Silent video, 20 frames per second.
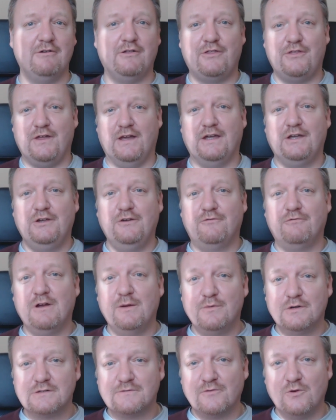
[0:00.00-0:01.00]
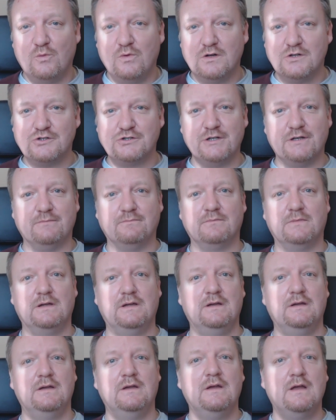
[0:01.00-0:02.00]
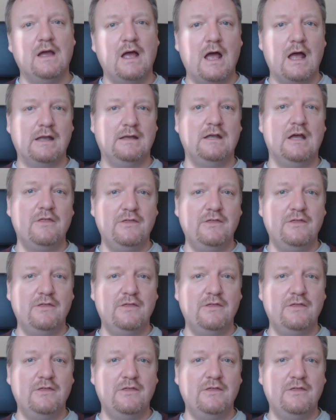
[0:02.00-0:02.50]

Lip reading: Thank you very much for watching. Now